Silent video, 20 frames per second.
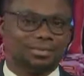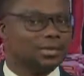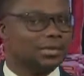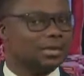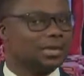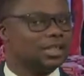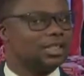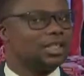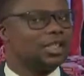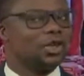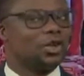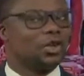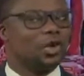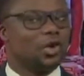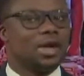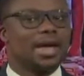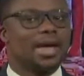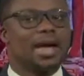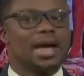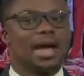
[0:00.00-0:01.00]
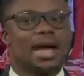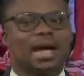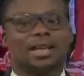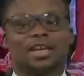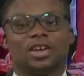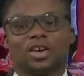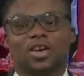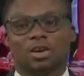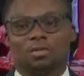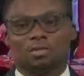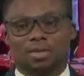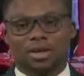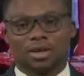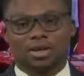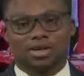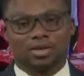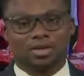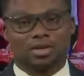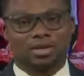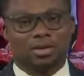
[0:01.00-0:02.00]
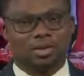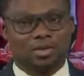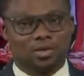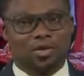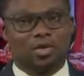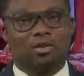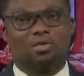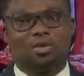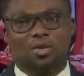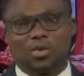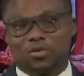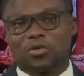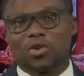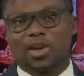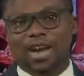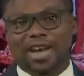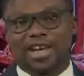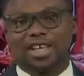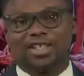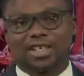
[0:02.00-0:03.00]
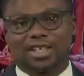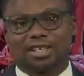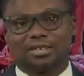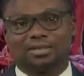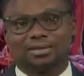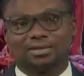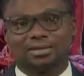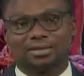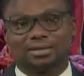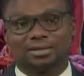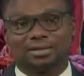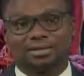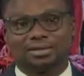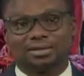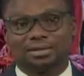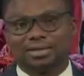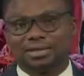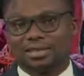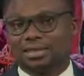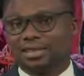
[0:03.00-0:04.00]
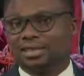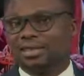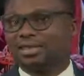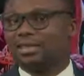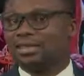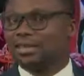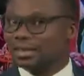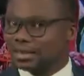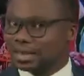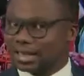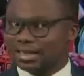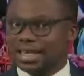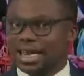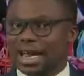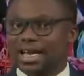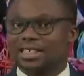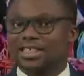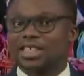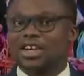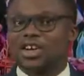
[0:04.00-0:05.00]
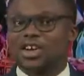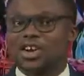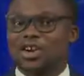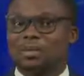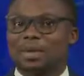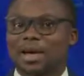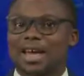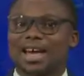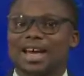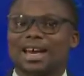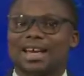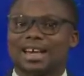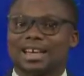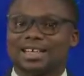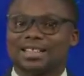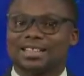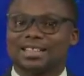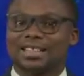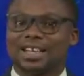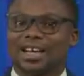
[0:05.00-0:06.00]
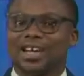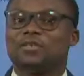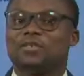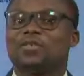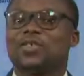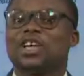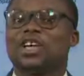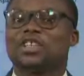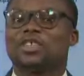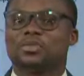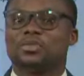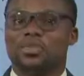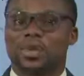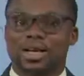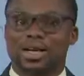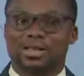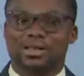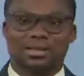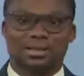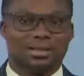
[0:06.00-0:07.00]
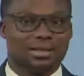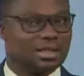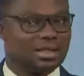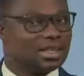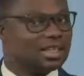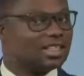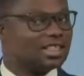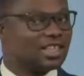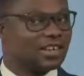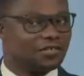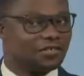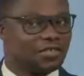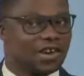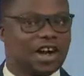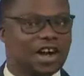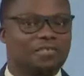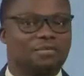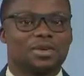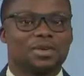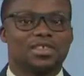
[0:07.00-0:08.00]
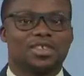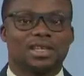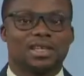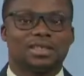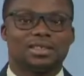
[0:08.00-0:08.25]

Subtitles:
Still looking at the numbers, we'll move to Asia. Qatar's economic index inflation rate is at 5%.